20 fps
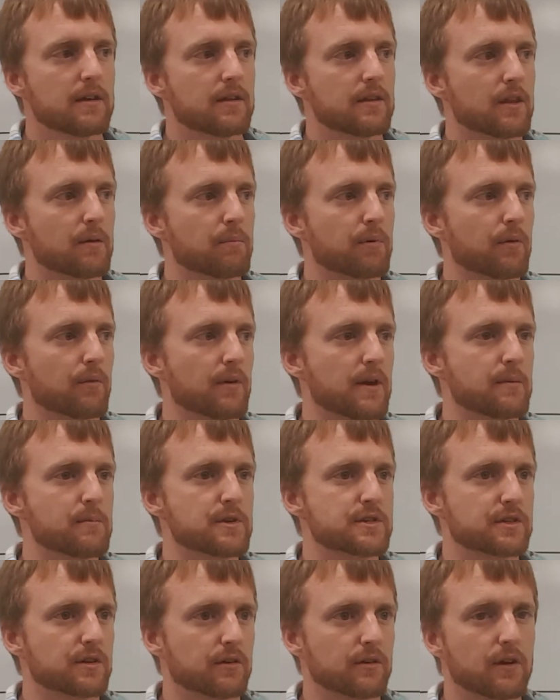The
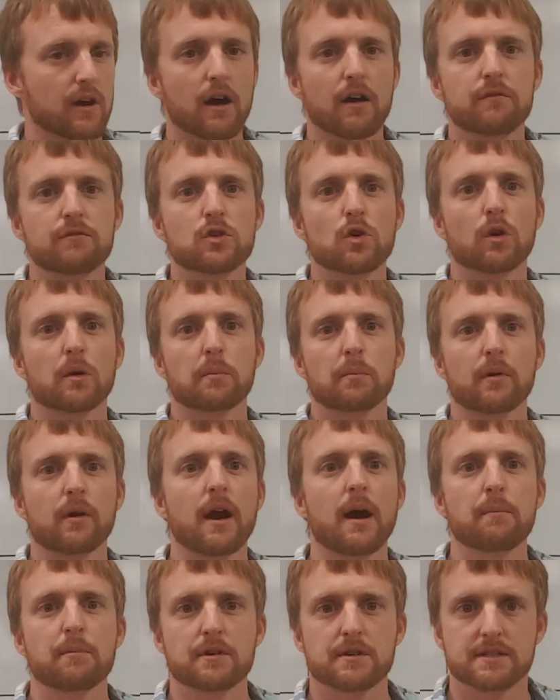perimeter of your
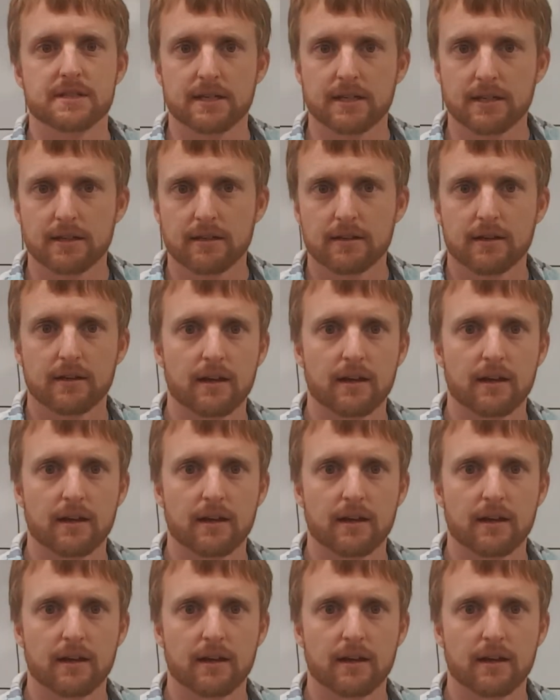property